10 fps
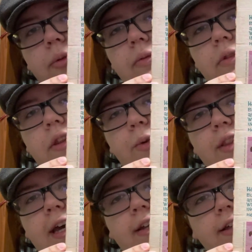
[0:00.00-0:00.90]
see what
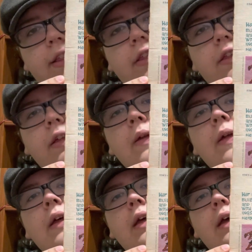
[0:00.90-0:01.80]
that is.
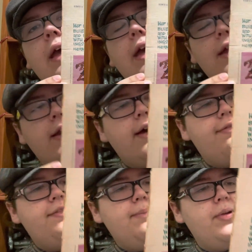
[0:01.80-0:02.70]
And I
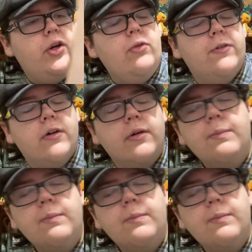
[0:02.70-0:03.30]
flip it over.